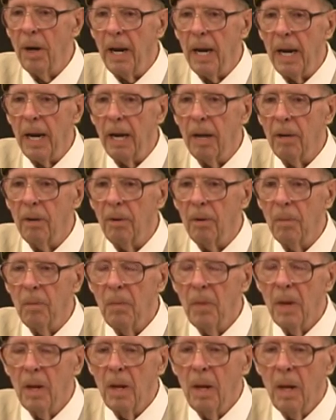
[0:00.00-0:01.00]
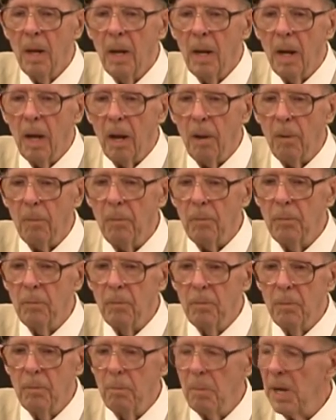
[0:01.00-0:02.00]
and uh,
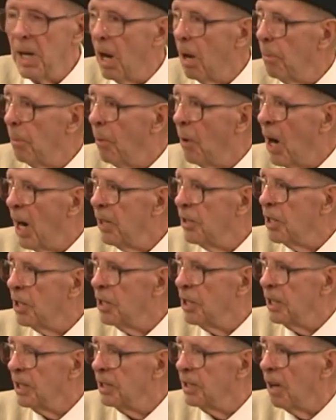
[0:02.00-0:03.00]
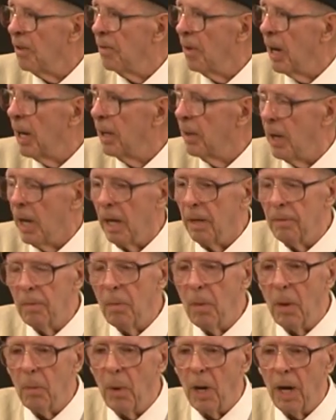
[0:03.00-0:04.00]
beat up branches and stuff like that
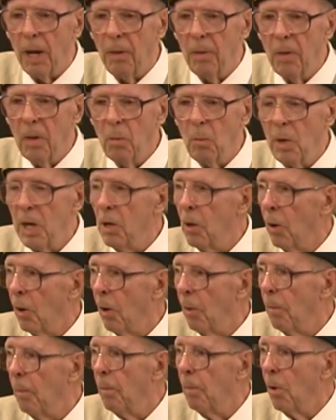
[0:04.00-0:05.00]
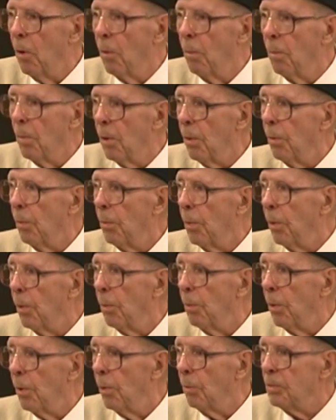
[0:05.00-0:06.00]
when we heard boom, boom, boom,
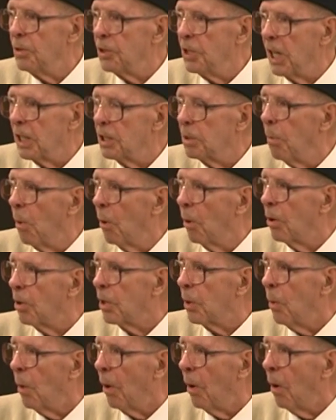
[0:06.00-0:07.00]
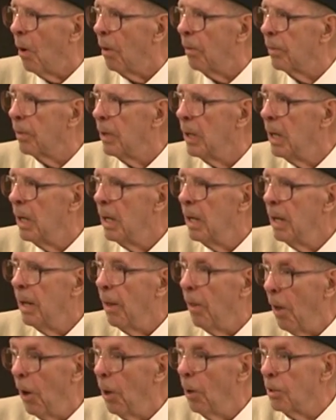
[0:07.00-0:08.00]
boom, six mortars going off.
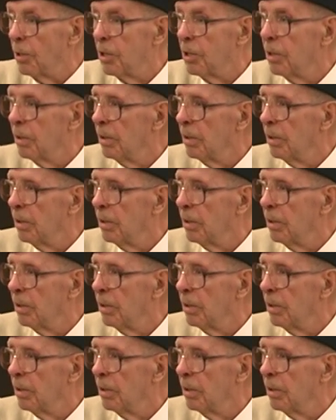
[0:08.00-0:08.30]
Theirs,